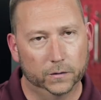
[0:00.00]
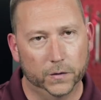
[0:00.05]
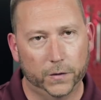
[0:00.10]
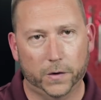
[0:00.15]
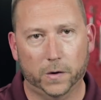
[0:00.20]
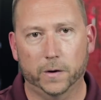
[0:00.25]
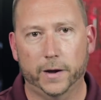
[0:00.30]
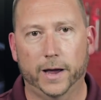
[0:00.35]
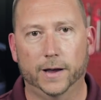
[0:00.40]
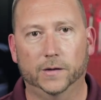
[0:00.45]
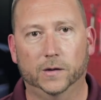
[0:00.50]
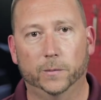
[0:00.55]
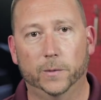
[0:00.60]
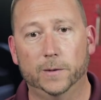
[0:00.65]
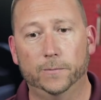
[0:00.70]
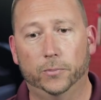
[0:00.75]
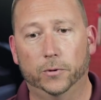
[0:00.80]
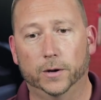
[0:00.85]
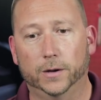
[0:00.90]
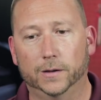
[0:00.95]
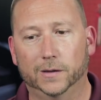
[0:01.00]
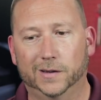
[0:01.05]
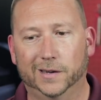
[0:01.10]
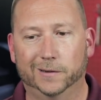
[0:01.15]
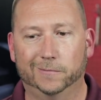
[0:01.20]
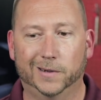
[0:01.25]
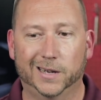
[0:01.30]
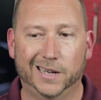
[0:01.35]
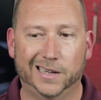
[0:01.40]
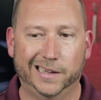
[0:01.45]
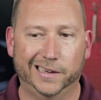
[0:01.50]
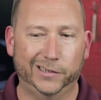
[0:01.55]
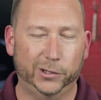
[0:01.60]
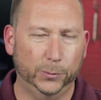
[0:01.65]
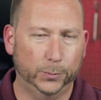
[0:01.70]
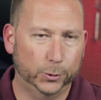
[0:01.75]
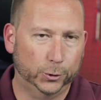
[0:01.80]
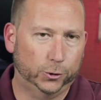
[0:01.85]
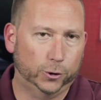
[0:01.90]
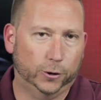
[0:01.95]
to create some input and say, well, I
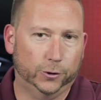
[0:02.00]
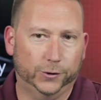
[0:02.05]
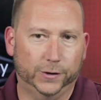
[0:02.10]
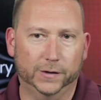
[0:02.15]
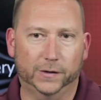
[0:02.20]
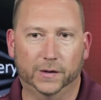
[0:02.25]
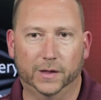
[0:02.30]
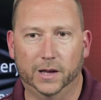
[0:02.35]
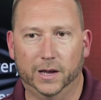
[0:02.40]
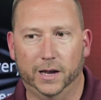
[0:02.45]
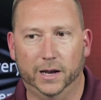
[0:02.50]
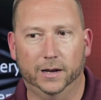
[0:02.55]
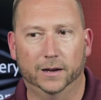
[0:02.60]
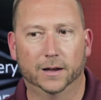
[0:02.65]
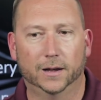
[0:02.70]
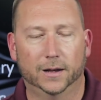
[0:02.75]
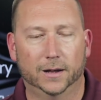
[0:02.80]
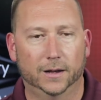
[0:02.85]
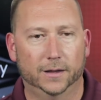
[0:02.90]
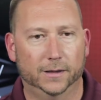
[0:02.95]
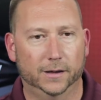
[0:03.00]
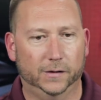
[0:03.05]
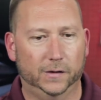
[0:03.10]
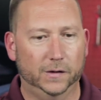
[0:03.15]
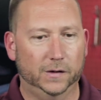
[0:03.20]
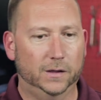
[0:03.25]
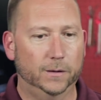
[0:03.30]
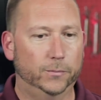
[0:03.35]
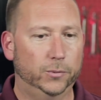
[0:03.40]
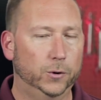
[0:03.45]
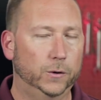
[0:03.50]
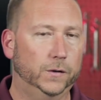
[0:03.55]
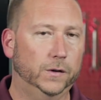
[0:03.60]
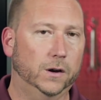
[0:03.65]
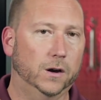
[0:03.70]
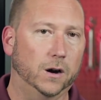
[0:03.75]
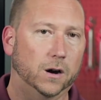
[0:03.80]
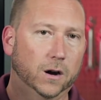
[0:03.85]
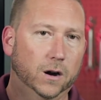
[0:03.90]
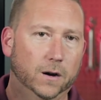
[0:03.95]
supercharged this thing, this is the
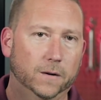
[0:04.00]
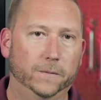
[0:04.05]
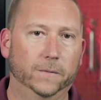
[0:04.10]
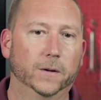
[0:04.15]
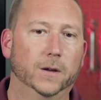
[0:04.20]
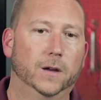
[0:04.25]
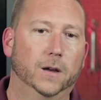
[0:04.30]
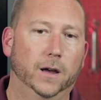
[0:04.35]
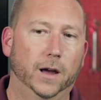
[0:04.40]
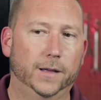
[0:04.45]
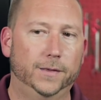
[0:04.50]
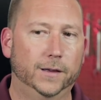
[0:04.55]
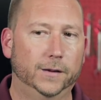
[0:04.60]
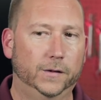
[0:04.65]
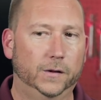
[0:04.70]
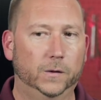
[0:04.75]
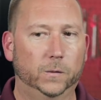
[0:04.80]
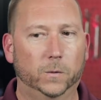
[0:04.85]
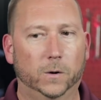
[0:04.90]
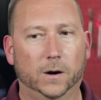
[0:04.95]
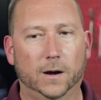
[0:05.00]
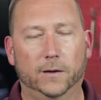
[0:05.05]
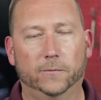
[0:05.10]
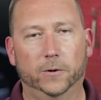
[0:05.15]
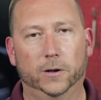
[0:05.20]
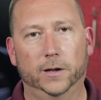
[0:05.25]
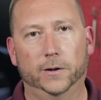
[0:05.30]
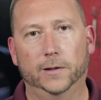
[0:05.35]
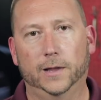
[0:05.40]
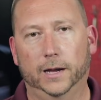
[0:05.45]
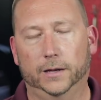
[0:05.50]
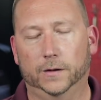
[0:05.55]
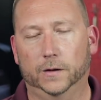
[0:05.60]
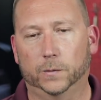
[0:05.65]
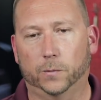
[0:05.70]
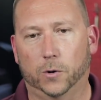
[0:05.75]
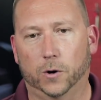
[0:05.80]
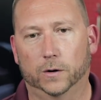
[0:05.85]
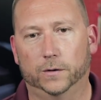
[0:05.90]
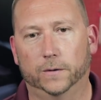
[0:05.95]
boost curve, and this is where I really would like the
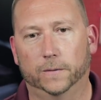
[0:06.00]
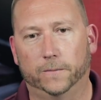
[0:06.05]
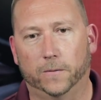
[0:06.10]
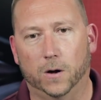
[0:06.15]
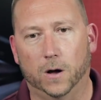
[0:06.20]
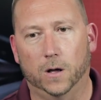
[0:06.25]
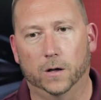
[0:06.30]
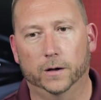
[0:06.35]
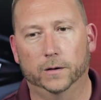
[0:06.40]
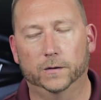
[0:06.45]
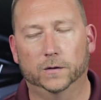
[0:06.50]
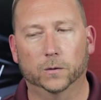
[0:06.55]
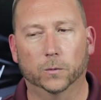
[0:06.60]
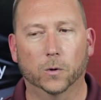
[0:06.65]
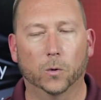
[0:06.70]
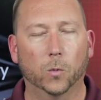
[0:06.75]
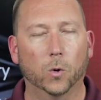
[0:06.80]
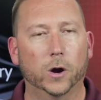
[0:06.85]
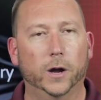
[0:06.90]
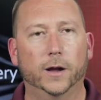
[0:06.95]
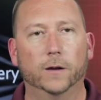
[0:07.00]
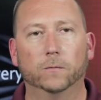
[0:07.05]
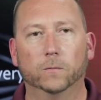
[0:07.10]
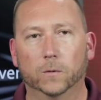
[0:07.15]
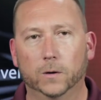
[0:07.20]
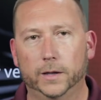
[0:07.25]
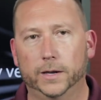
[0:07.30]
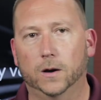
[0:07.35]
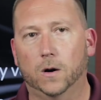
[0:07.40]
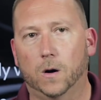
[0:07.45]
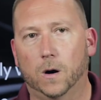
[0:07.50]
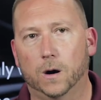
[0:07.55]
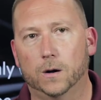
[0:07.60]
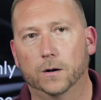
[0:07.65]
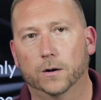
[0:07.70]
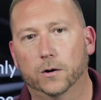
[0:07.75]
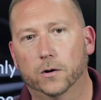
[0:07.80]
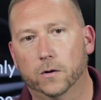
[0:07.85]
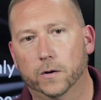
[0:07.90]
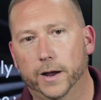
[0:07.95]
spark to fall. And so we're working really hard
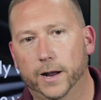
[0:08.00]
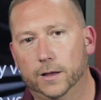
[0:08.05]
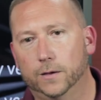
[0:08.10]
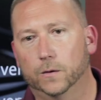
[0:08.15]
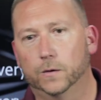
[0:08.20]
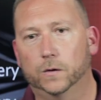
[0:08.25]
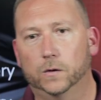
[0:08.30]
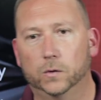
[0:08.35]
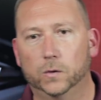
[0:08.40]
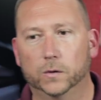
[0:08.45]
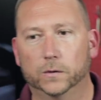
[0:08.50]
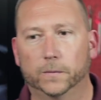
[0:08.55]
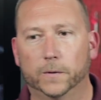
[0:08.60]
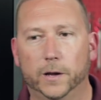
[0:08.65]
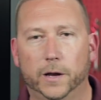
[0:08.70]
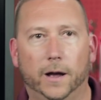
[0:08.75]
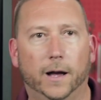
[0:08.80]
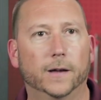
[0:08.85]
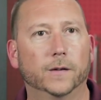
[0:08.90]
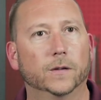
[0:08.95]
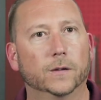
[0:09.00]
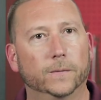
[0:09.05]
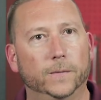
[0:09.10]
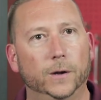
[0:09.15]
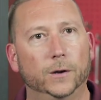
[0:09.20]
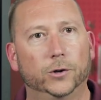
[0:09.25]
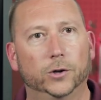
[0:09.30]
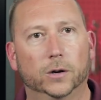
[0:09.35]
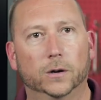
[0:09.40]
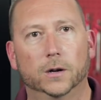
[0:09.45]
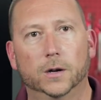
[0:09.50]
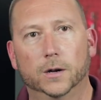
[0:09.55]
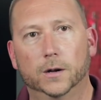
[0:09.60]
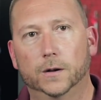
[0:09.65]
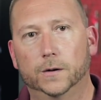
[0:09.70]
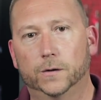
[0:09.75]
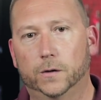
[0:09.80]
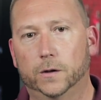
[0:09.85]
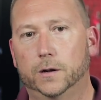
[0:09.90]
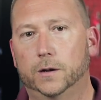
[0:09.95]
on creating those tools for you guys in the future
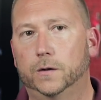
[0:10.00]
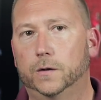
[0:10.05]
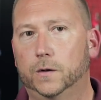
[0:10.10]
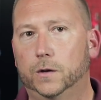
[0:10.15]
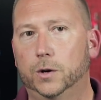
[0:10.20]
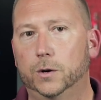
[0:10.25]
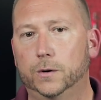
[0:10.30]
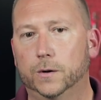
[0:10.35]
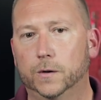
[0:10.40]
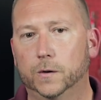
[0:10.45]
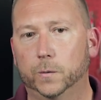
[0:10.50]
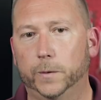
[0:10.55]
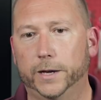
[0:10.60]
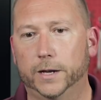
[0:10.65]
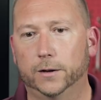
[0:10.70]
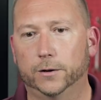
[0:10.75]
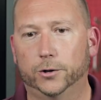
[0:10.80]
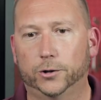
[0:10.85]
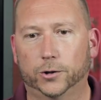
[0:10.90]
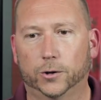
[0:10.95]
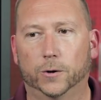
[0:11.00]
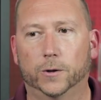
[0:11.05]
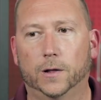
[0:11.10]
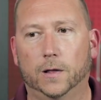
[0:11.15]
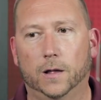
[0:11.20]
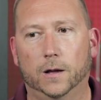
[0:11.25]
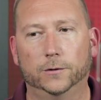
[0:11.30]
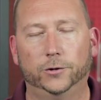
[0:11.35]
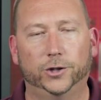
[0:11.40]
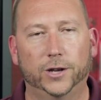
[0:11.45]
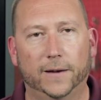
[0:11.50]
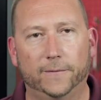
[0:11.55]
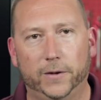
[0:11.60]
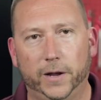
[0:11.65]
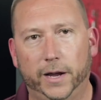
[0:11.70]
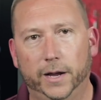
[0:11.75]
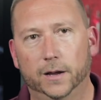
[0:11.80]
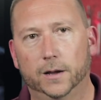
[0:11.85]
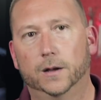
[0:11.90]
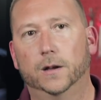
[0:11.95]
so that as tuners, we can ensure the
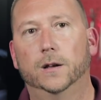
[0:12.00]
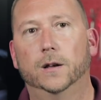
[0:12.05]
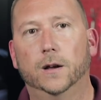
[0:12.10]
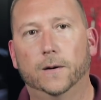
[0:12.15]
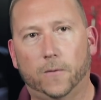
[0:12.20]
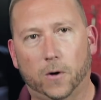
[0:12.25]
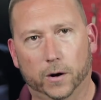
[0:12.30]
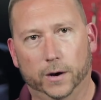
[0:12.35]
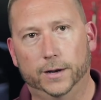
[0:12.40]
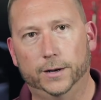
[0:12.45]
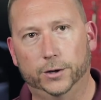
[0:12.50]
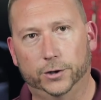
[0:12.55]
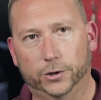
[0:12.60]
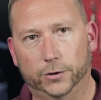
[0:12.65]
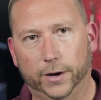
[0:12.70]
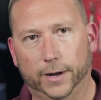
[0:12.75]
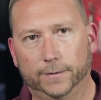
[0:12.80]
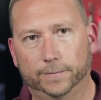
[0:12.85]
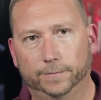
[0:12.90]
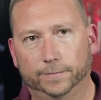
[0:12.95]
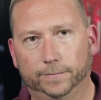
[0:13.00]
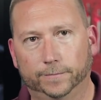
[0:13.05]
longevity of our industry.